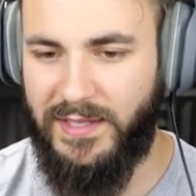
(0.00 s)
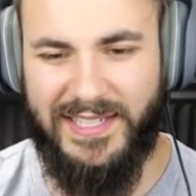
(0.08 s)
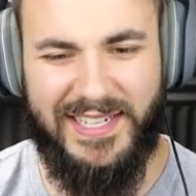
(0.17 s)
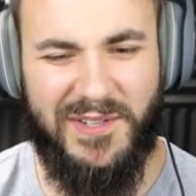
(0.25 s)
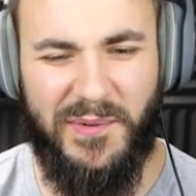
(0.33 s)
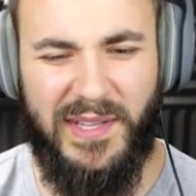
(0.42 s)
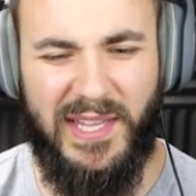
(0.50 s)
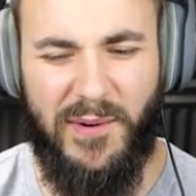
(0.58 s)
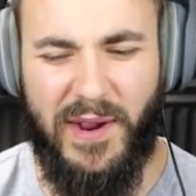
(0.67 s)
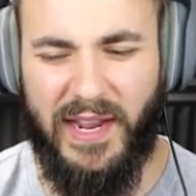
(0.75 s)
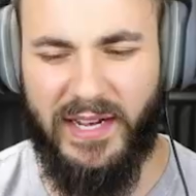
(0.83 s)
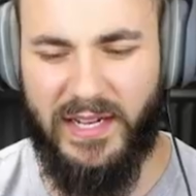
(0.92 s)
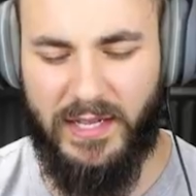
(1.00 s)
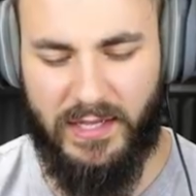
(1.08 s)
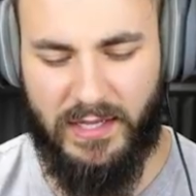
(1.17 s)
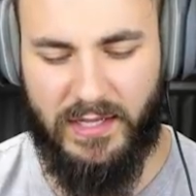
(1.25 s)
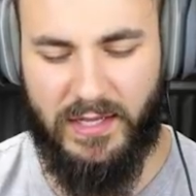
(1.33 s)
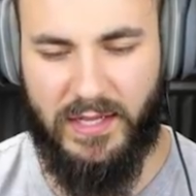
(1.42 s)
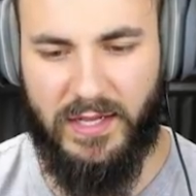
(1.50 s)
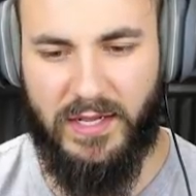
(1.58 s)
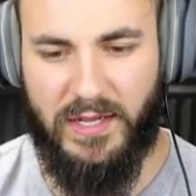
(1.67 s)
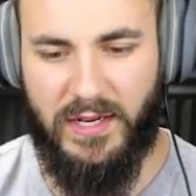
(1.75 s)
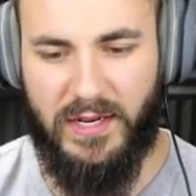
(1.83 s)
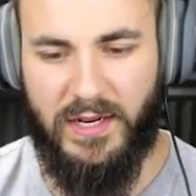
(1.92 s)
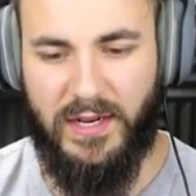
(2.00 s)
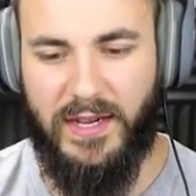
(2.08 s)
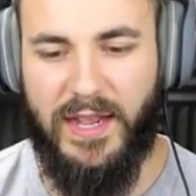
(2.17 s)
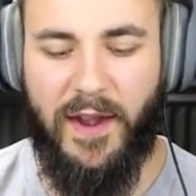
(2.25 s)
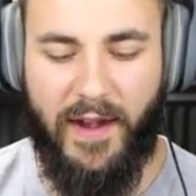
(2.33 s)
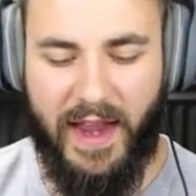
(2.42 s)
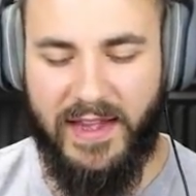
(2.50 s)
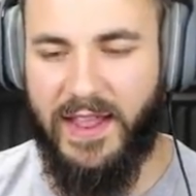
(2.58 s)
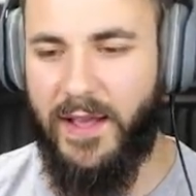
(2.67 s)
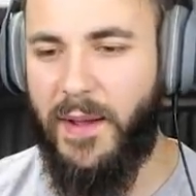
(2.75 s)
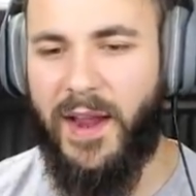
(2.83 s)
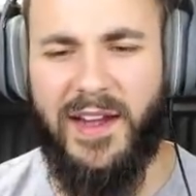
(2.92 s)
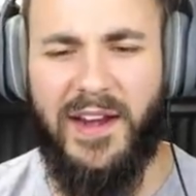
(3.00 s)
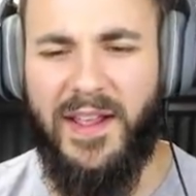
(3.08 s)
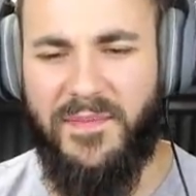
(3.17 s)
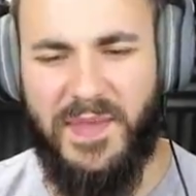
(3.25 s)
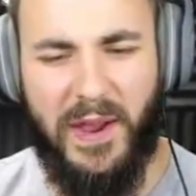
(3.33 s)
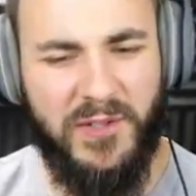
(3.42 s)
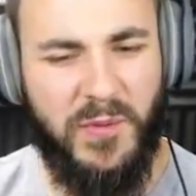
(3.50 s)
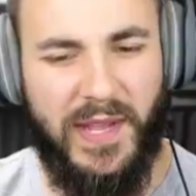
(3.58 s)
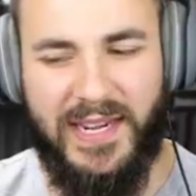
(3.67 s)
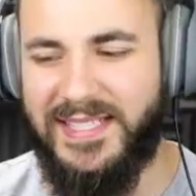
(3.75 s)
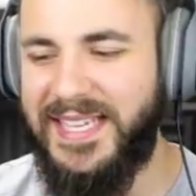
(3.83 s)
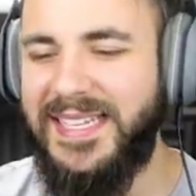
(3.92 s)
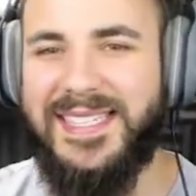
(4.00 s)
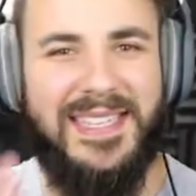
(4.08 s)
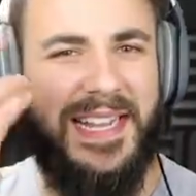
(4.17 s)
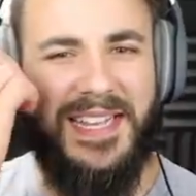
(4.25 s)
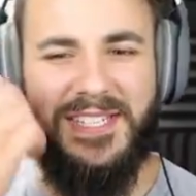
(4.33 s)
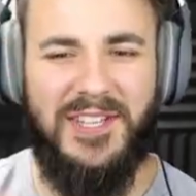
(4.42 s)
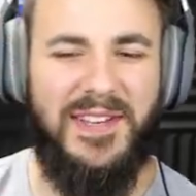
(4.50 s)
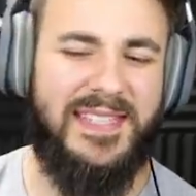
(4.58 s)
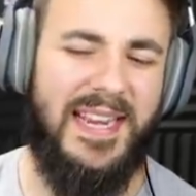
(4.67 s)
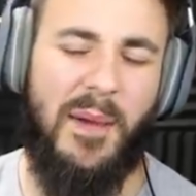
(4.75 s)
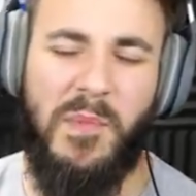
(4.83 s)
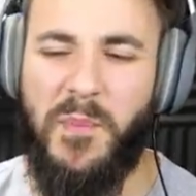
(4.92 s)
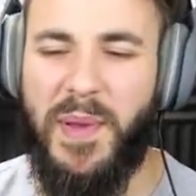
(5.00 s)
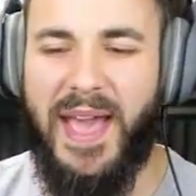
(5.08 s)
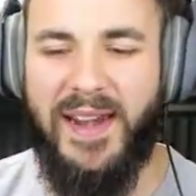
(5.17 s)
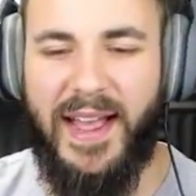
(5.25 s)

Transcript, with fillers: Doesn't really work. All right, yeah, I don't know. That was weird. It says to use the number pad.